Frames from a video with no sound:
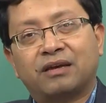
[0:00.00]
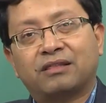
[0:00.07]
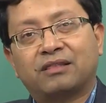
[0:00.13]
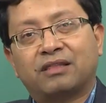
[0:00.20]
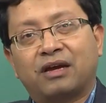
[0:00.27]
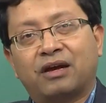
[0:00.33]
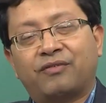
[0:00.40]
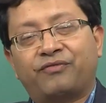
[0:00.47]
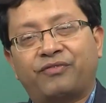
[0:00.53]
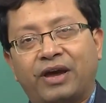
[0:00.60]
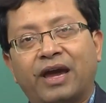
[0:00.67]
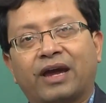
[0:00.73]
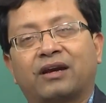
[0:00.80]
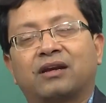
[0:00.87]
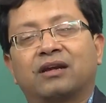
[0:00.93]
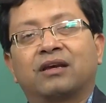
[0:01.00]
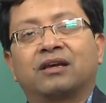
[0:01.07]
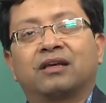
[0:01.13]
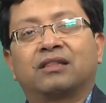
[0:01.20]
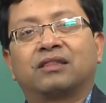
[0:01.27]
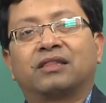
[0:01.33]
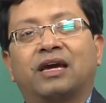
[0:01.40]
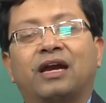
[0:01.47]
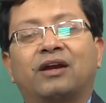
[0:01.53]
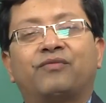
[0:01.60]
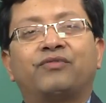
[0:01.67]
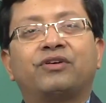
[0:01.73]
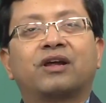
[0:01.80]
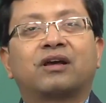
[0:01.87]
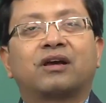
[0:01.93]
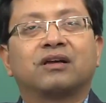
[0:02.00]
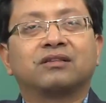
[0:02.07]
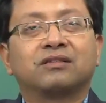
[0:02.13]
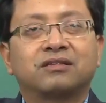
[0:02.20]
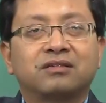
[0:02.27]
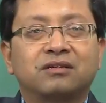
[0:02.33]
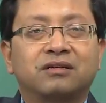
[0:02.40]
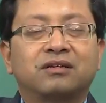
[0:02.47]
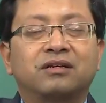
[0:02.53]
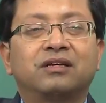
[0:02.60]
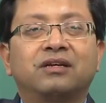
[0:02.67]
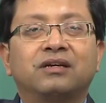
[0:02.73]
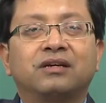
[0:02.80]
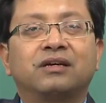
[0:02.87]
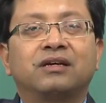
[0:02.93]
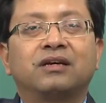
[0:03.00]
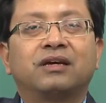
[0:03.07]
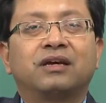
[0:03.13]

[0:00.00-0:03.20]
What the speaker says: the fact that we are considering